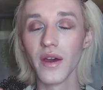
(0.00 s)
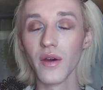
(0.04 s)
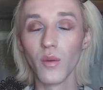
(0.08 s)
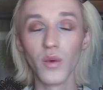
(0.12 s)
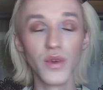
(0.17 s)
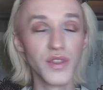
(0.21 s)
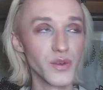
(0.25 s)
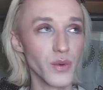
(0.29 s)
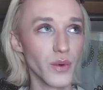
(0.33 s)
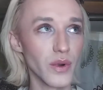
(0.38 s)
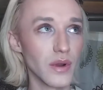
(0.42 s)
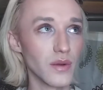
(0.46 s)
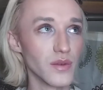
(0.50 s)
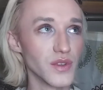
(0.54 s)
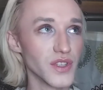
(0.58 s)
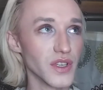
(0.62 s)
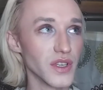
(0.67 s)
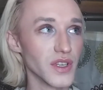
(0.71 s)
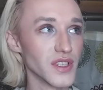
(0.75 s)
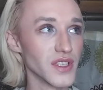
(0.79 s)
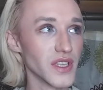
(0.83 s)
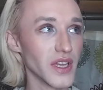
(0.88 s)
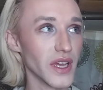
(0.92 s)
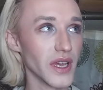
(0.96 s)
what's the word I was
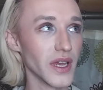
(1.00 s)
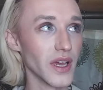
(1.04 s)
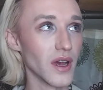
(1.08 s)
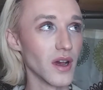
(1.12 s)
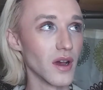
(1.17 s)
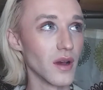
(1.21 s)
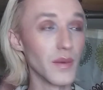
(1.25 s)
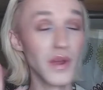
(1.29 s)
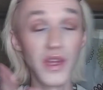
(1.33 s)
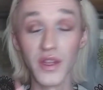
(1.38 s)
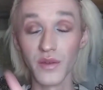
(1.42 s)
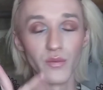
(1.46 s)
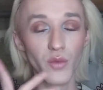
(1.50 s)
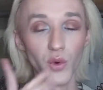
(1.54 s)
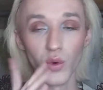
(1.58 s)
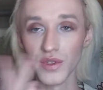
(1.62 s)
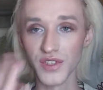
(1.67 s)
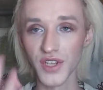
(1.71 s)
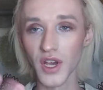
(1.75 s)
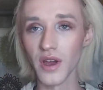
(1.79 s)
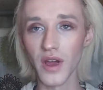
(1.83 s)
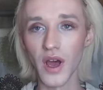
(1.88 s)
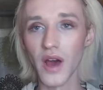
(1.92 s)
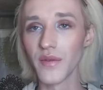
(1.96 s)
going to say?
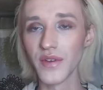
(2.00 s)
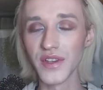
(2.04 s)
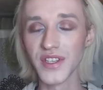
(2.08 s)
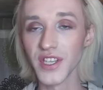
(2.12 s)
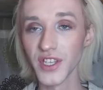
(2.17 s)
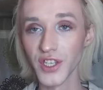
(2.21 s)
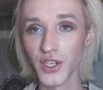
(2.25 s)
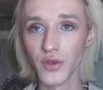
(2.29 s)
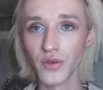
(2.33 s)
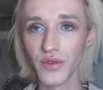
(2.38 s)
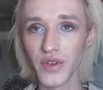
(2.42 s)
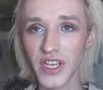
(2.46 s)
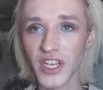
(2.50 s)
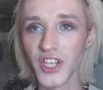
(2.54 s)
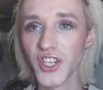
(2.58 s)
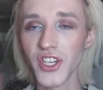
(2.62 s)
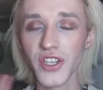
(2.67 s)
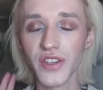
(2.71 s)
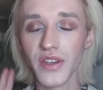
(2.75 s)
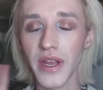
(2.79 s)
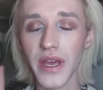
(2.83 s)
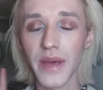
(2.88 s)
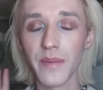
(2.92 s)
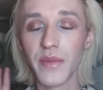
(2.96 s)
It's obviously unique,
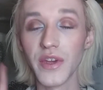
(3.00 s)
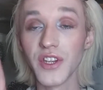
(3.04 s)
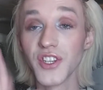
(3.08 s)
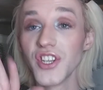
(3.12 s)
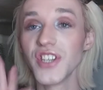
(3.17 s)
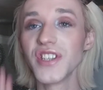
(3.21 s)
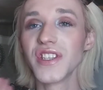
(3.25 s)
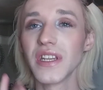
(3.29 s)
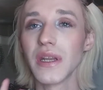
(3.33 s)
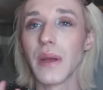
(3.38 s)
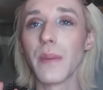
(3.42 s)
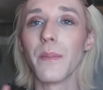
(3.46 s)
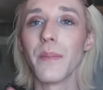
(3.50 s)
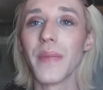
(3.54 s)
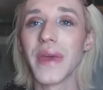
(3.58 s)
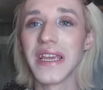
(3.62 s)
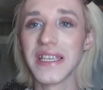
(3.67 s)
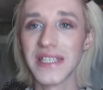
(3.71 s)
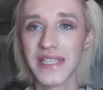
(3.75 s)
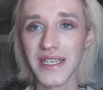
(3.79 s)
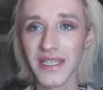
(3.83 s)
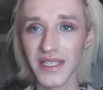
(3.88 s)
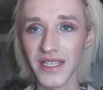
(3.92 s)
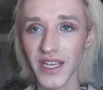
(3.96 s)
but she's an
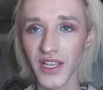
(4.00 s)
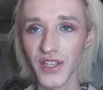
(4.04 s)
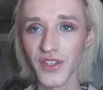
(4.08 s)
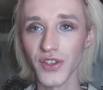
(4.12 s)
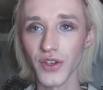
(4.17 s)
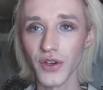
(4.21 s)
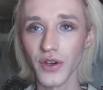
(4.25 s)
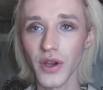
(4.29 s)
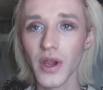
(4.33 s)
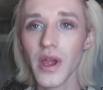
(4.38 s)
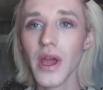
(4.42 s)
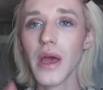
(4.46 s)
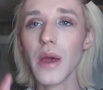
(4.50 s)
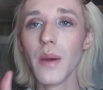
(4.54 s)
amazing dancer.